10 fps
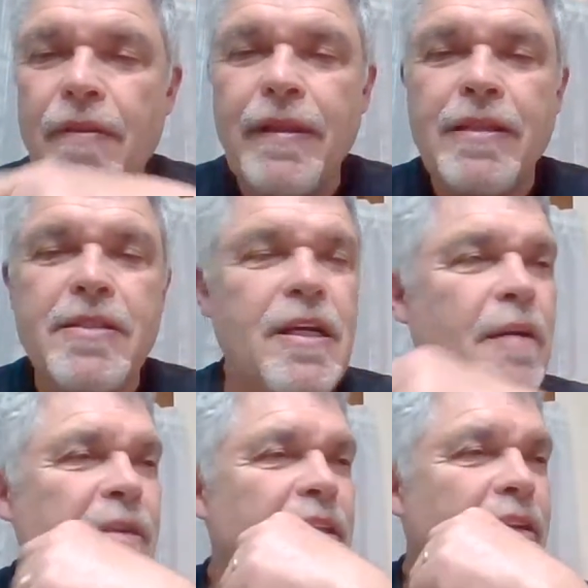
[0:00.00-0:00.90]
I don't think that's
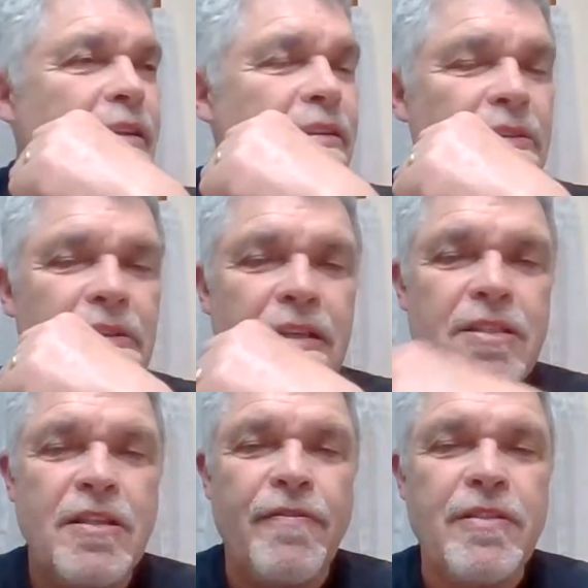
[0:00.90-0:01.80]
Tommy then.
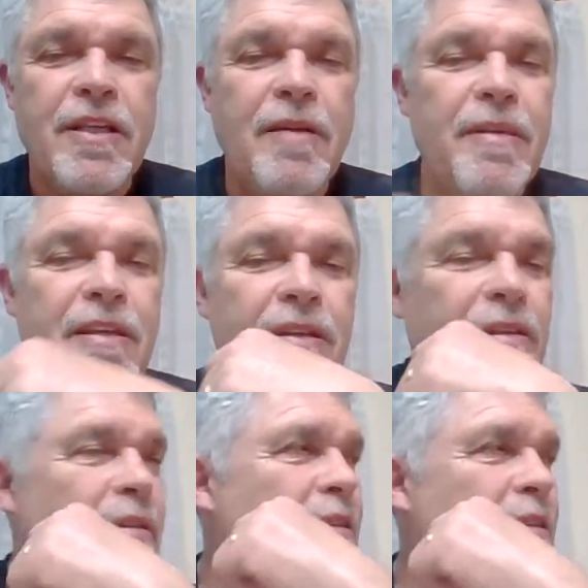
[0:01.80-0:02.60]
It's a different Tommy.